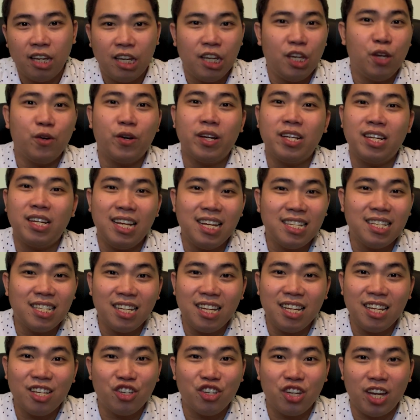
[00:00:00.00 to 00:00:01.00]
You can
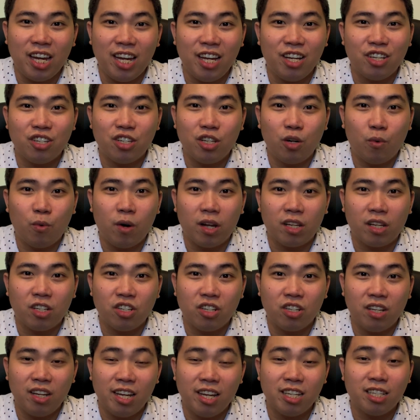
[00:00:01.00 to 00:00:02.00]
easily change the
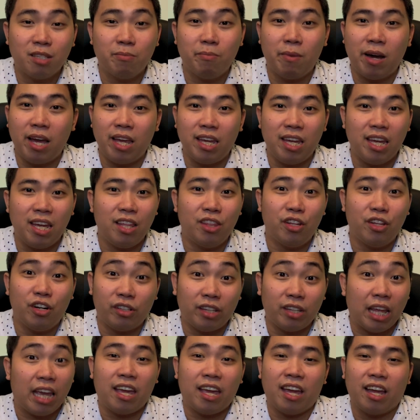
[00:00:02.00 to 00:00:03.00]
watch list by either
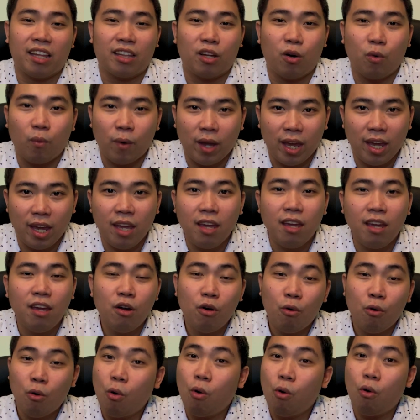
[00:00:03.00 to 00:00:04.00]
taking it away
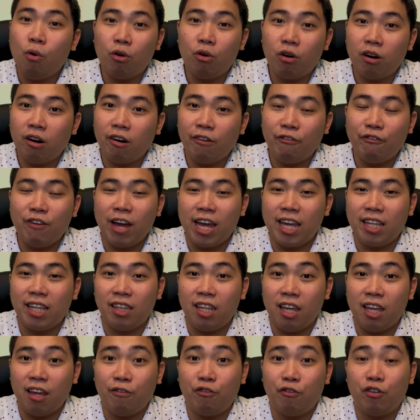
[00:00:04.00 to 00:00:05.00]
or
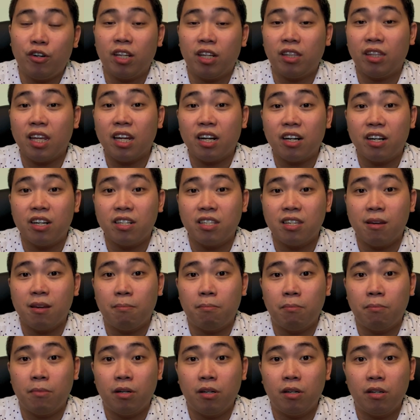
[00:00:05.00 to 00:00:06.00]
finding for the ticker
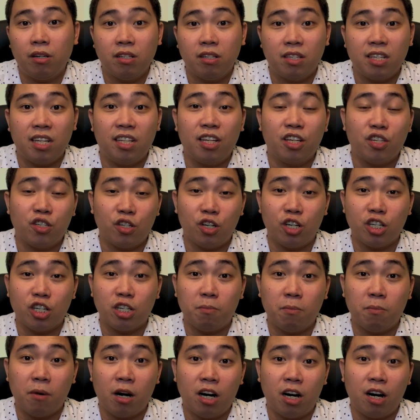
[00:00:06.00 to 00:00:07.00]
symbols in the
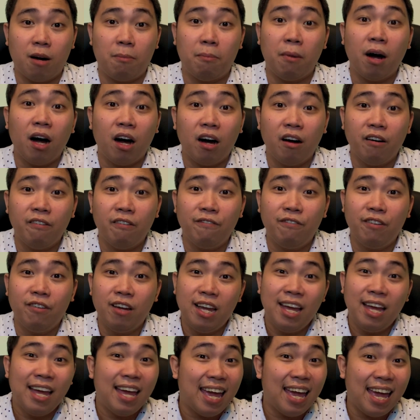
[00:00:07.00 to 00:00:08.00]
search bar above
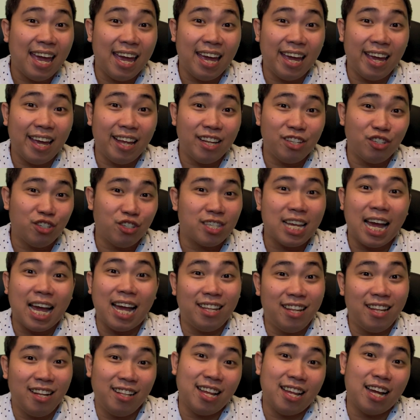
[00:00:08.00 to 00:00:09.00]
and just
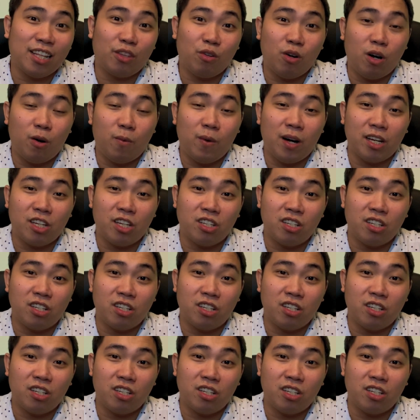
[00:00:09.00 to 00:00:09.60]
adding that to a watch